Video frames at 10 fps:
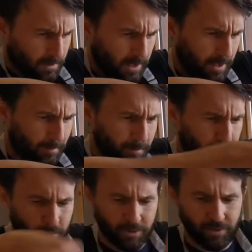Put
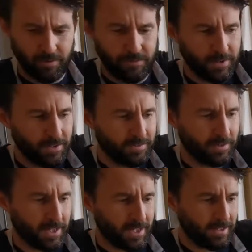the water in first
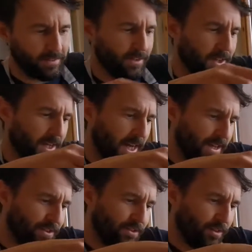so it
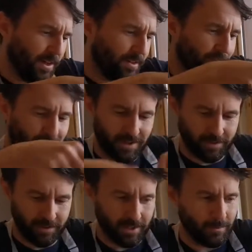catches your eggs rather
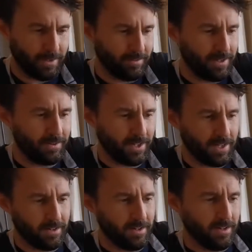than the other way around and
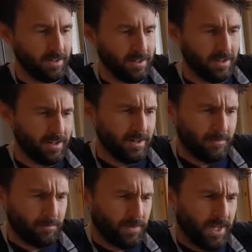getting
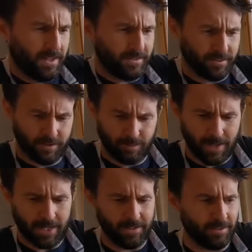eggs that
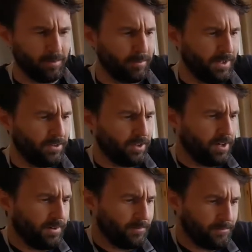smack into the bottom of your
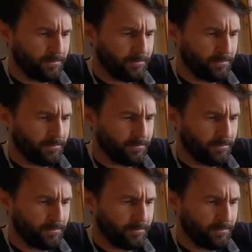jar.